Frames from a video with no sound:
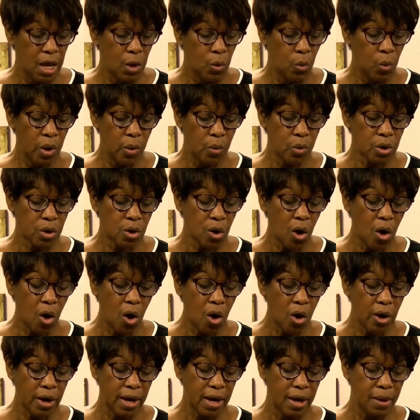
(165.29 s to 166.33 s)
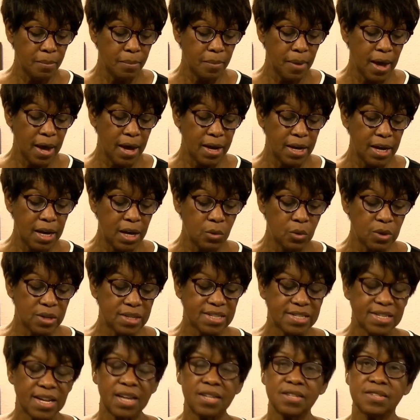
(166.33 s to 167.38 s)
We would call him and he would
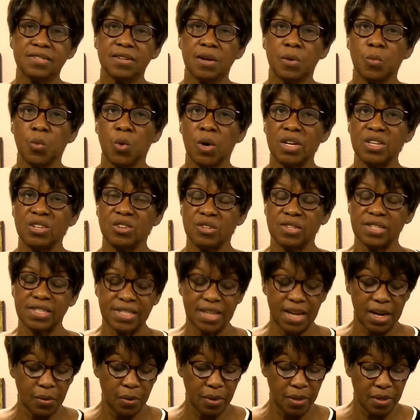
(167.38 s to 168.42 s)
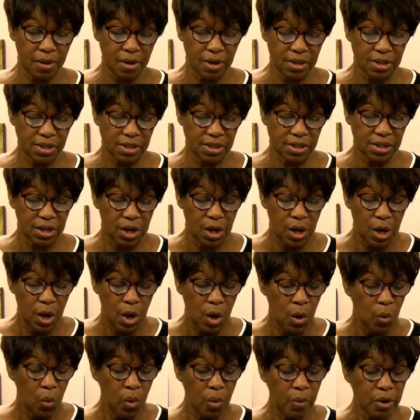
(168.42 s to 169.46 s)
send someone to stay with us.
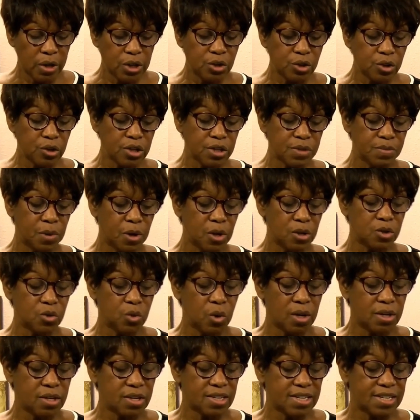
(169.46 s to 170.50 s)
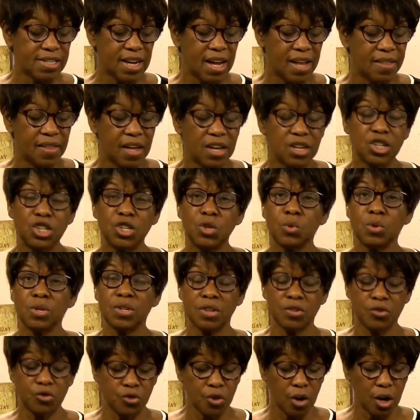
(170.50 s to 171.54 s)
We were too small to understand that she
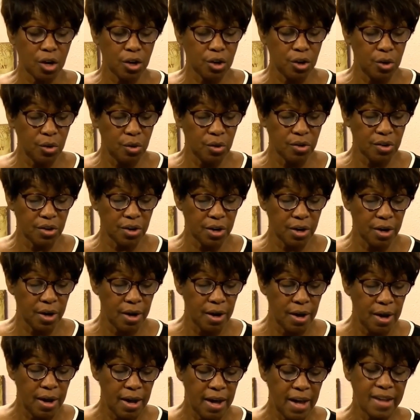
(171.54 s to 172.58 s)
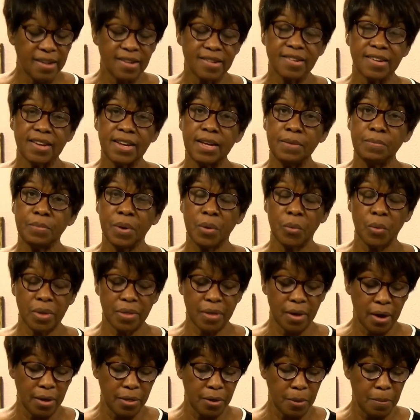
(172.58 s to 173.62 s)
was a drug user and sleeping
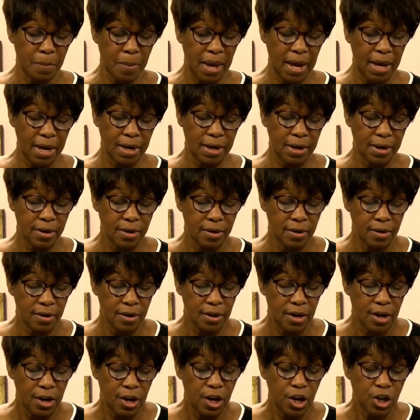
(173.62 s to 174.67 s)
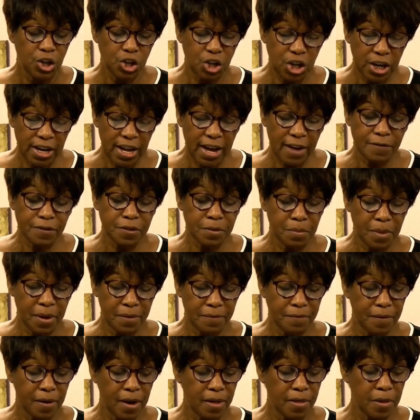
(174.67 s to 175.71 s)
with other men. She left my
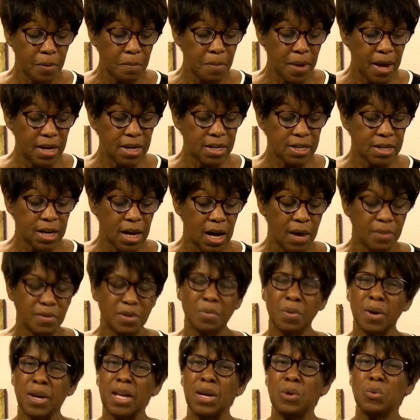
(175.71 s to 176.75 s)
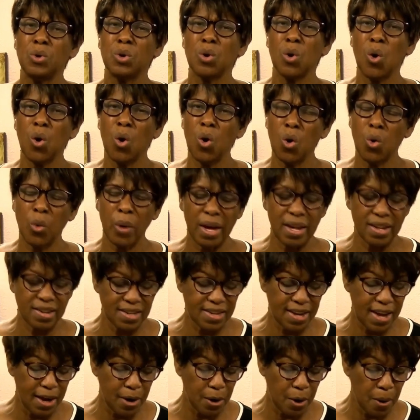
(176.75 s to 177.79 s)
father many times, but he would always
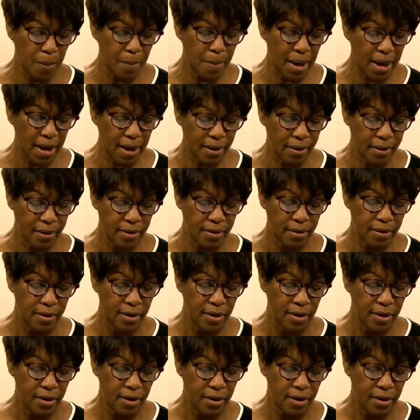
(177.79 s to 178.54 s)
take her back.